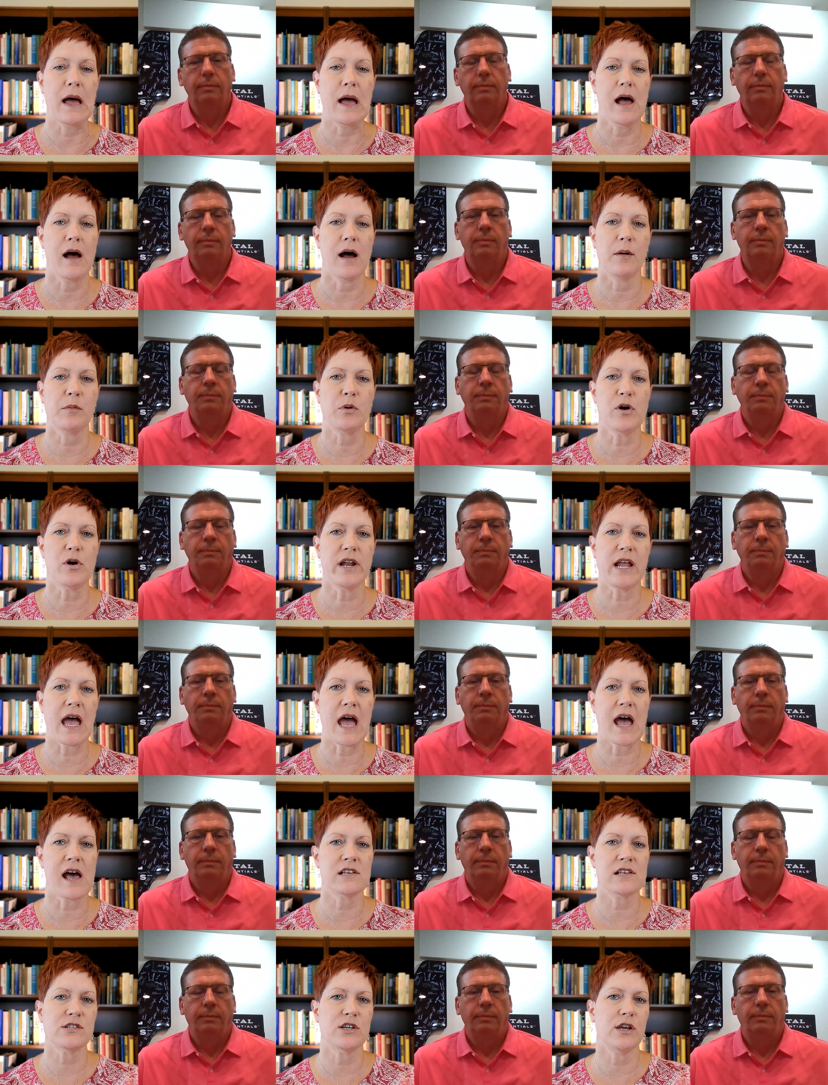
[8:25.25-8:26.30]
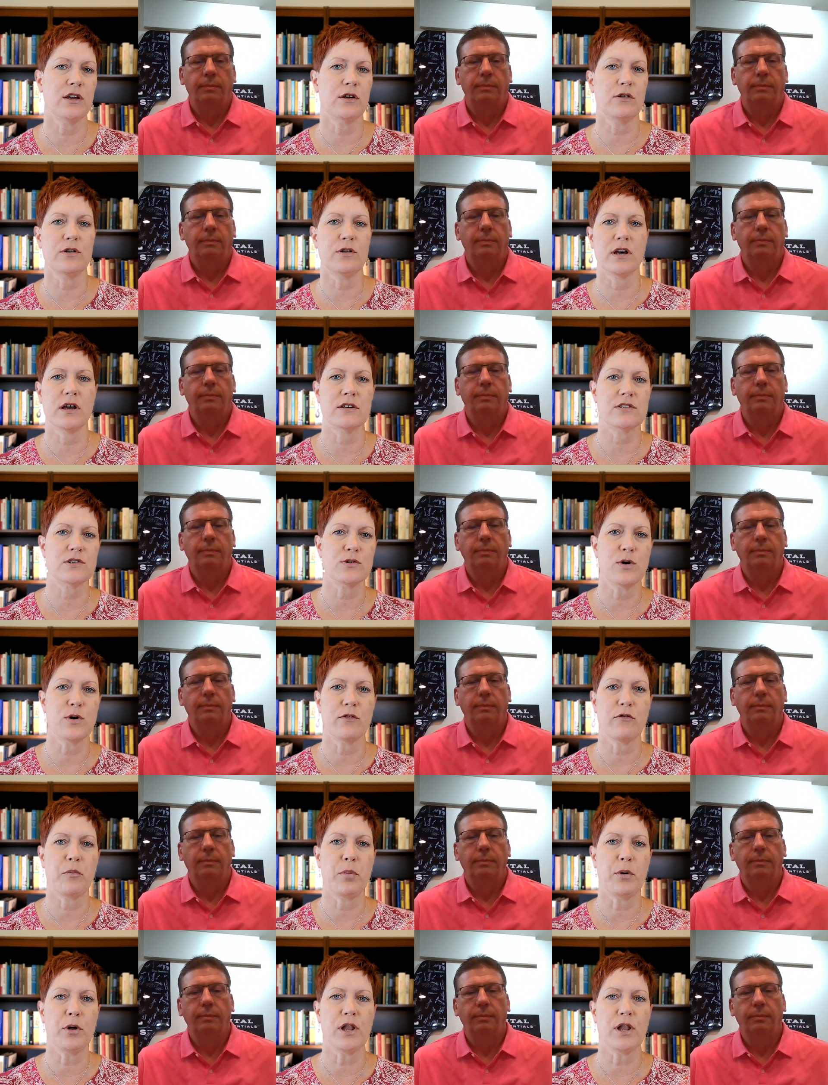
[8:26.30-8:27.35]
Speaker 1: I'm going to ask you to sort of
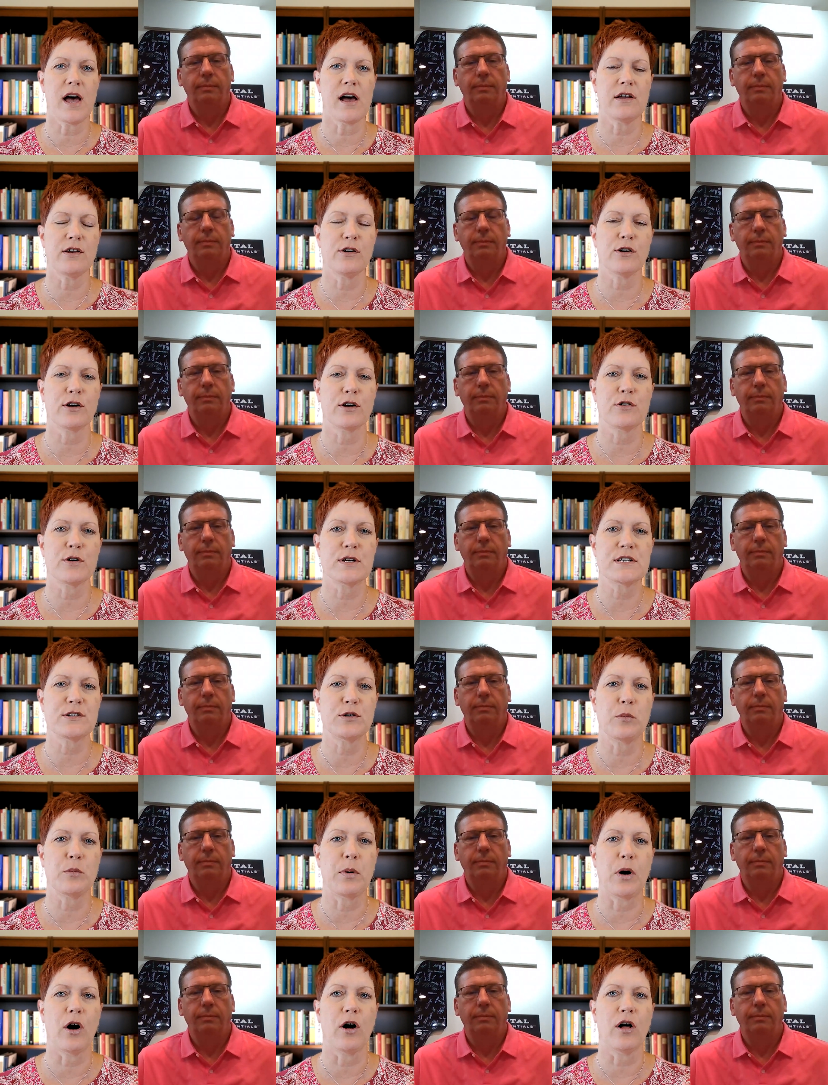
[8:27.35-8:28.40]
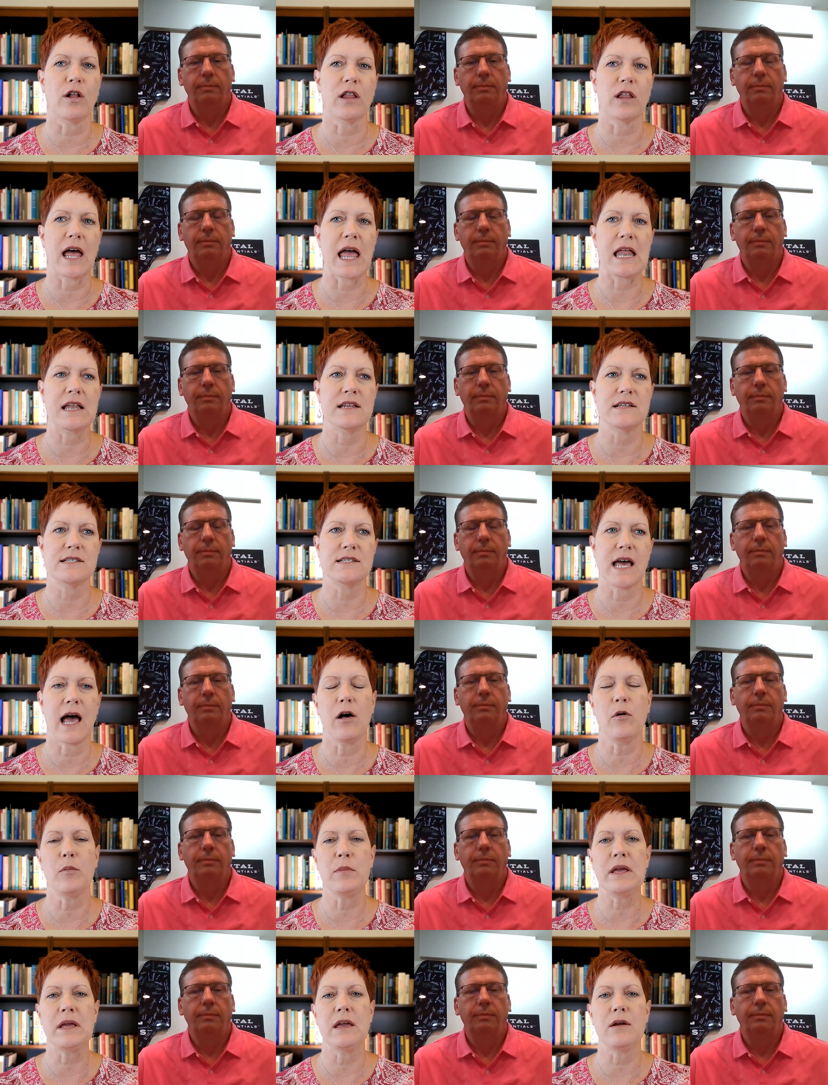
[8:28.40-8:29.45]
pull out your crystal ball and tell
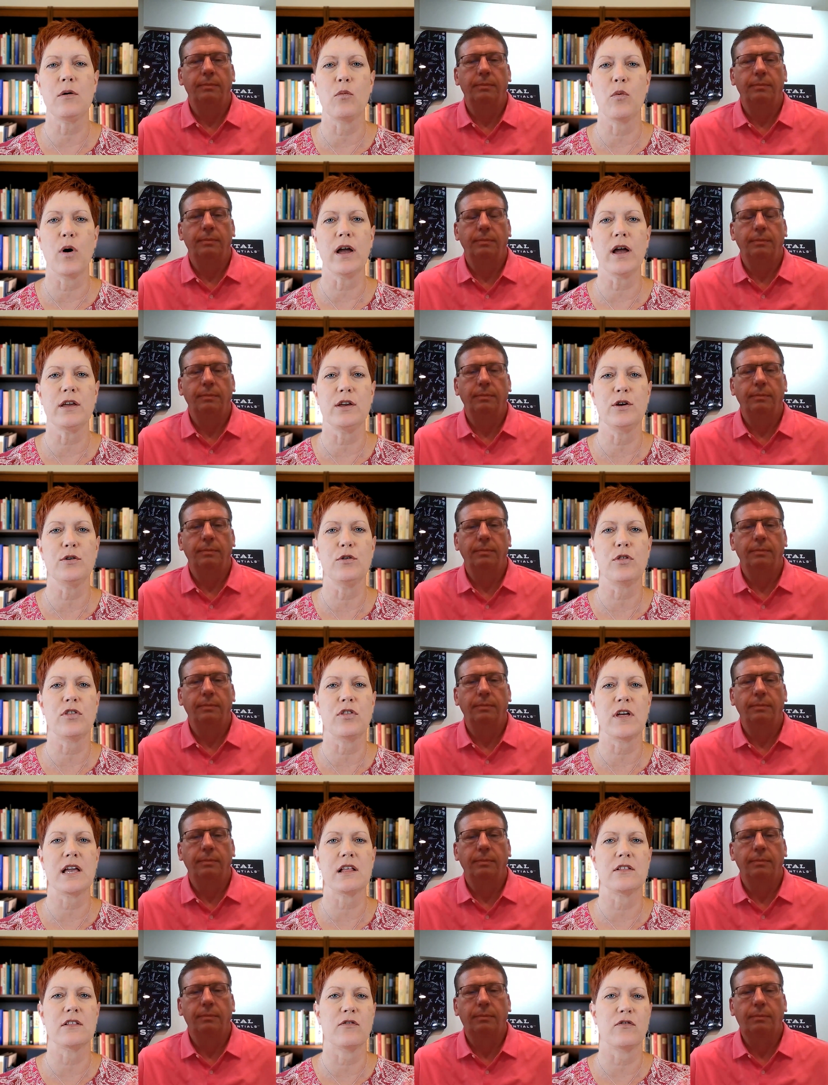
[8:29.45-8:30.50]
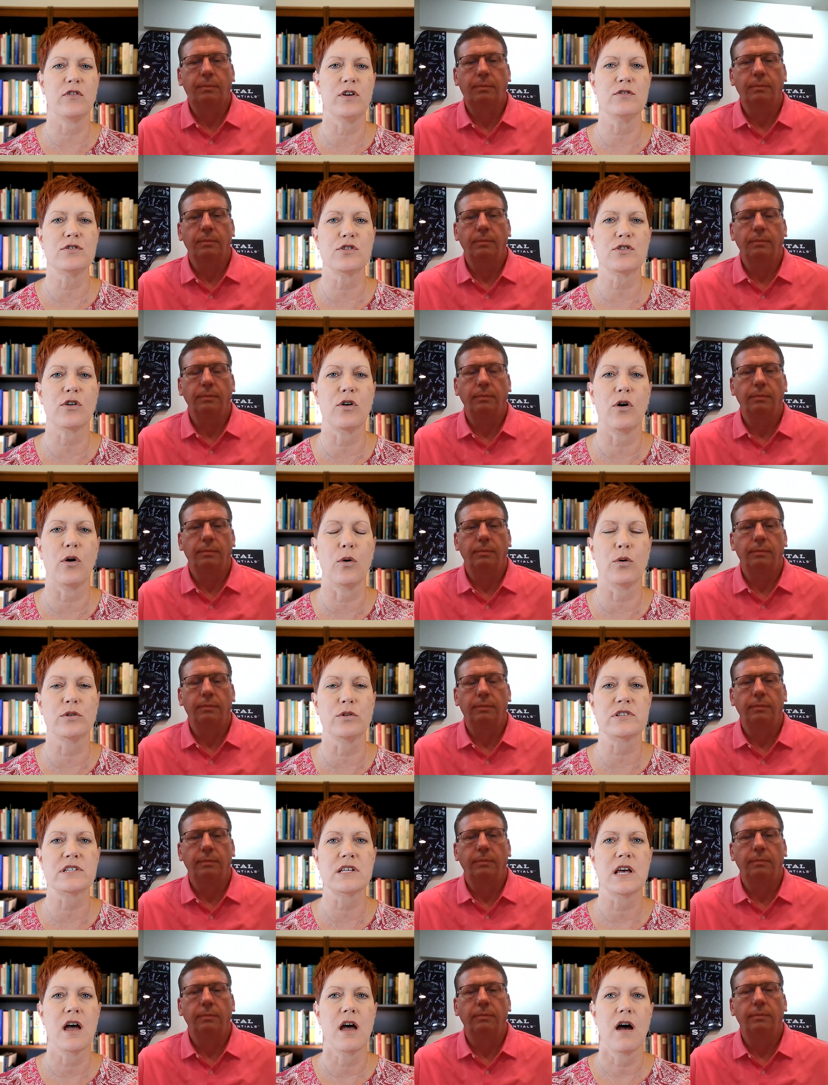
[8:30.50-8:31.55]
me what you think the future holds
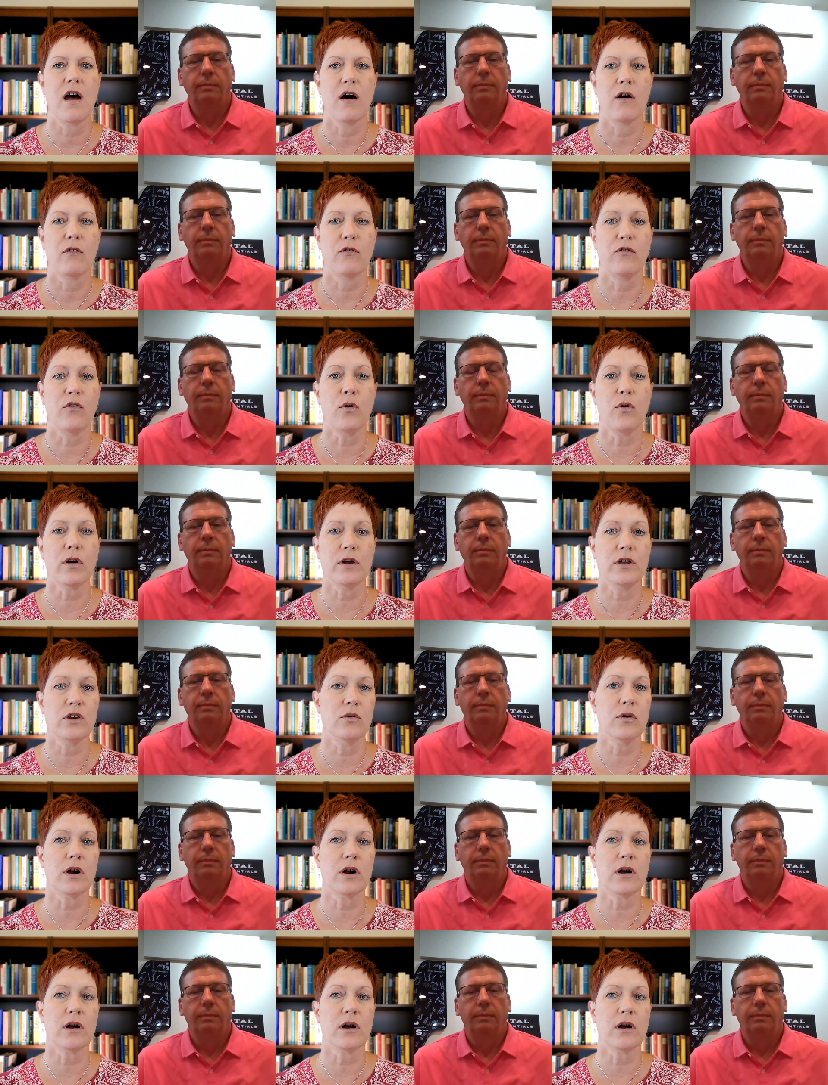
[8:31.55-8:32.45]
for your